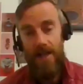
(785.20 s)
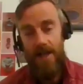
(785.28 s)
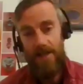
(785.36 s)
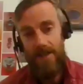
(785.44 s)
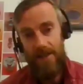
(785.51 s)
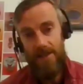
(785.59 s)

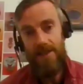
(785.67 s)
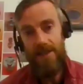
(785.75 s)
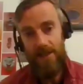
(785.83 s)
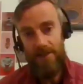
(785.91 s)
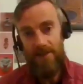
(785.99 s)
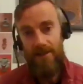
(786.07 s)
and yet see
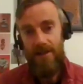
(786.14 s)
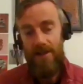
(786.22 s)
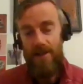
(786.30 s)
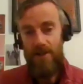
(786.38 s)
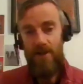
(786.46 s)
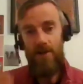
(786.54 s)
that
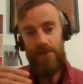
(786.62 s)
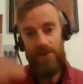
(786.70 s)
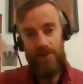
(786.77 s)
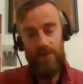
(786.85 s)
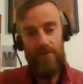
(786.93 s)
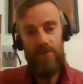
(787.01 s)

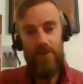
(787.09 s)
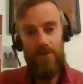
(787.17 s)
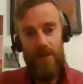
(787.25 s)
cost of